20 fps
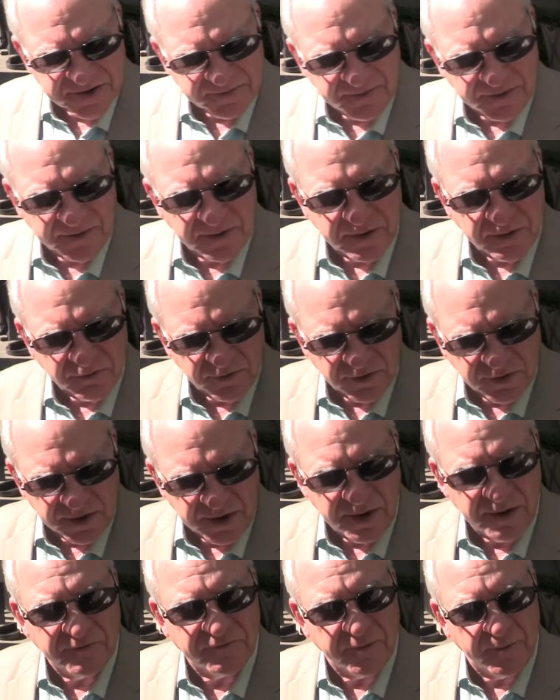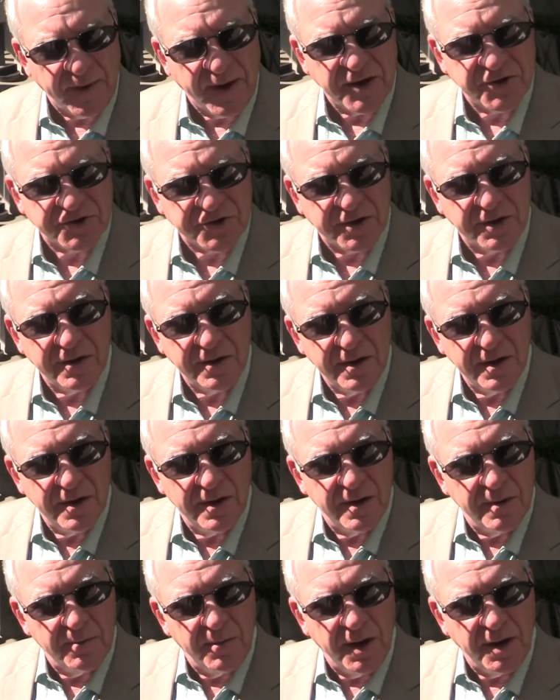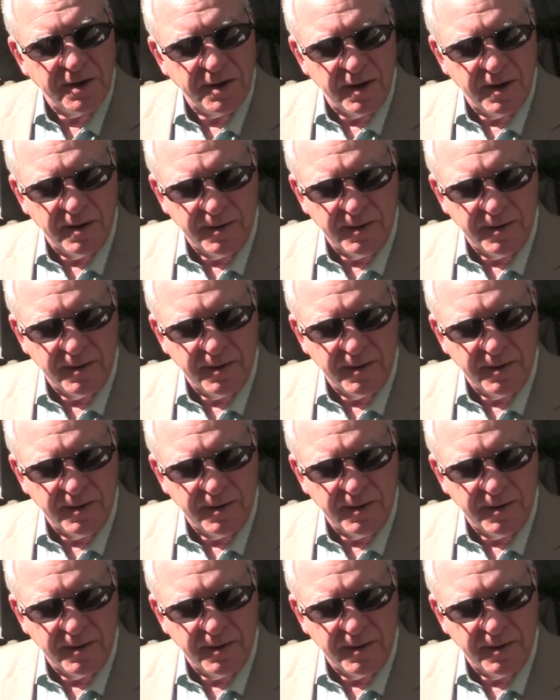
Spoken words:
of good information. But,